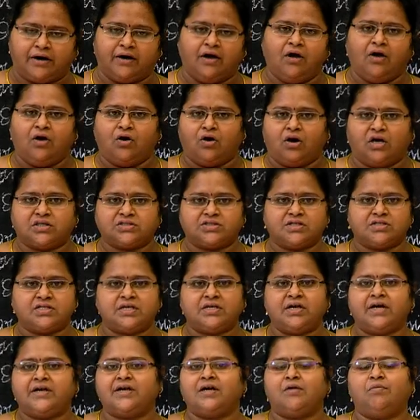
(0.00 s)
blood.
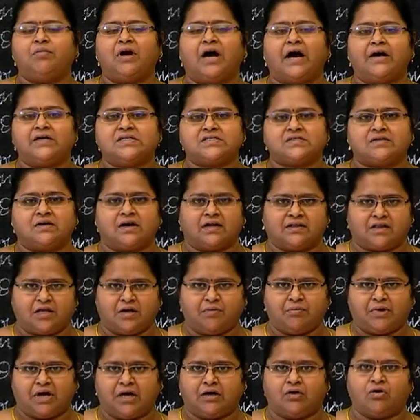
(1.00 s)
Oxygenated blood is
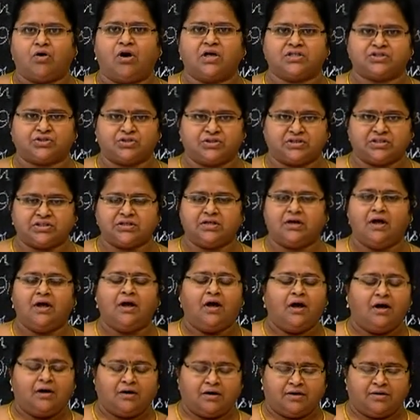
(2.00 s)
nothing but oxygen
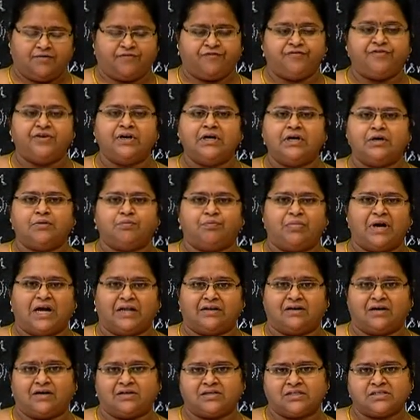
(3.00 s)
filled
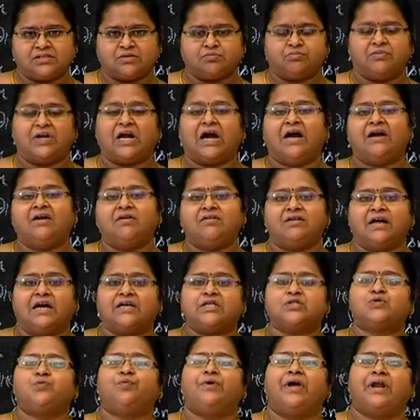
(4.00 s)
blood, that is blood
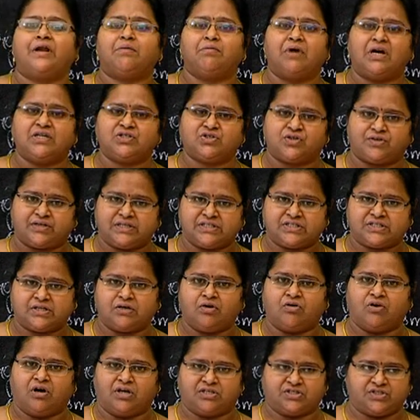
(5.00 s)
that is very much rich
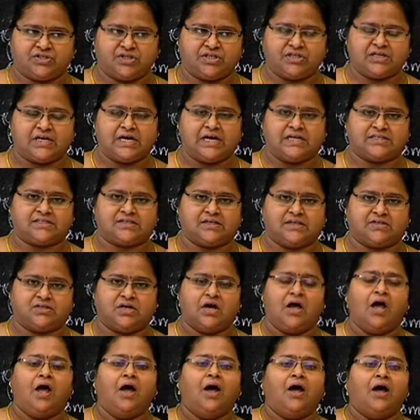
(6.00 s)
in oxygen as such.
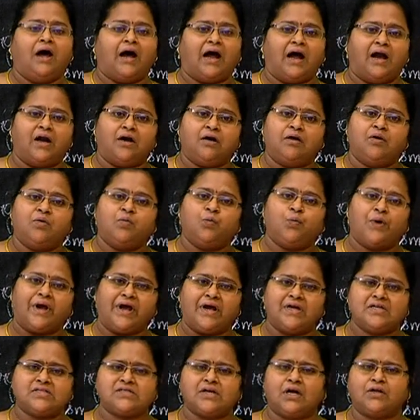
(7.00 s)
And
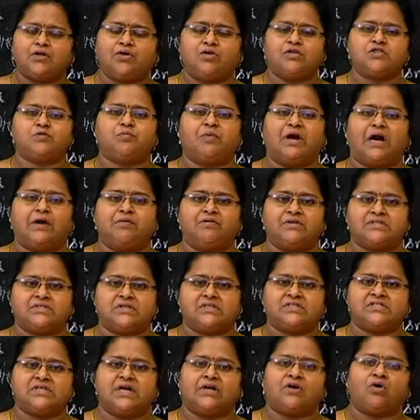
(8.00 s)
veins are those blood
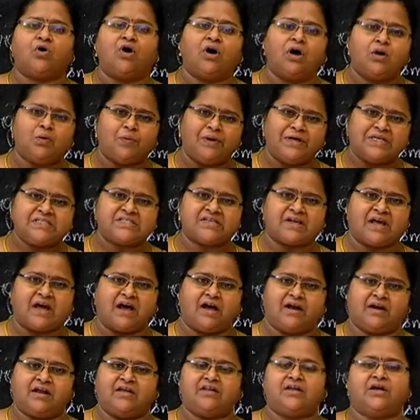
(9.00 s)
vessels that always
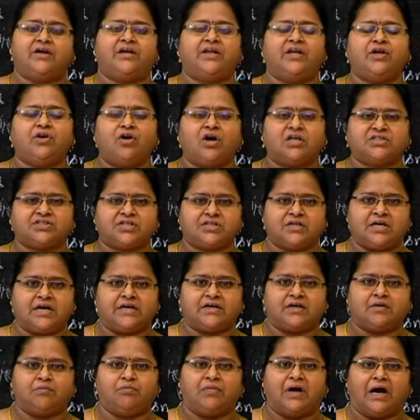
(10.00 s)
carry the
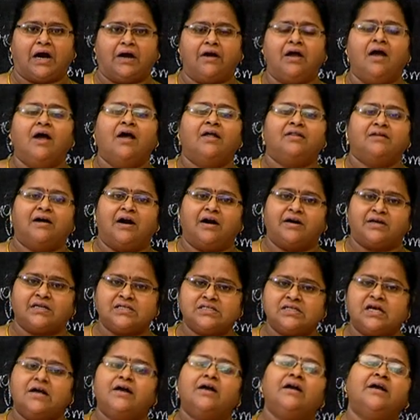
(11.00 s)
deoxygenated blood, that
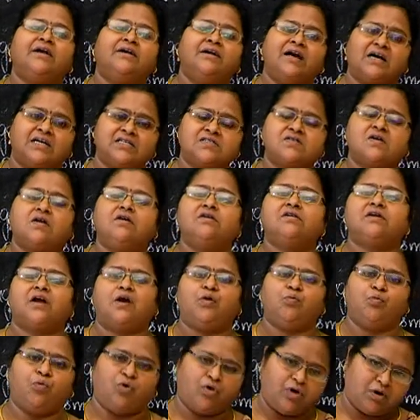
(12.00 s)
is it does
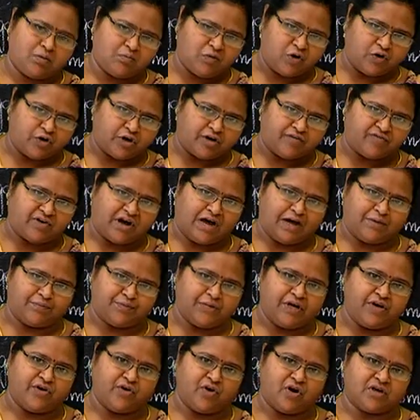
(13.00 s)
contain more amount of
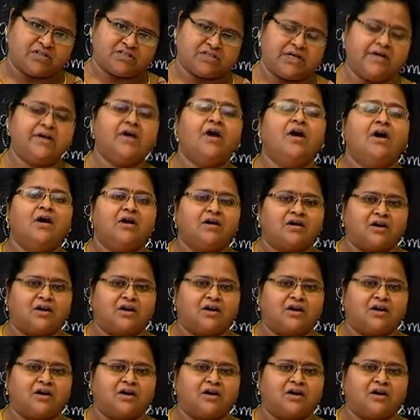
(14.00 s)
carbon dioxide